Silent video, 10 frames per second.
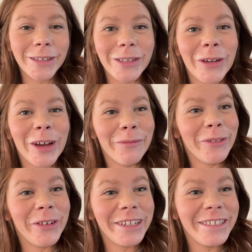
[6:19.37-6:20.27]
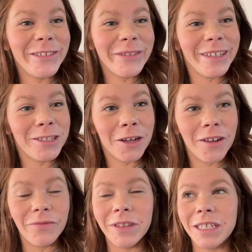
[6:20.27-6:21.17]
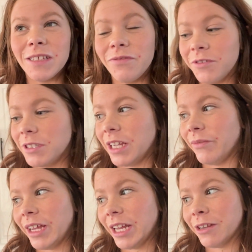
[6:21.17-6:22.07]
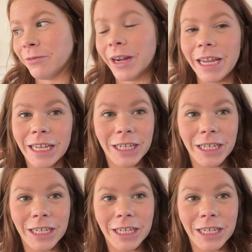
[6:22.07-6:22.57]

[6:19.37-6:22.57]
So I'm going to end off this full day of eating right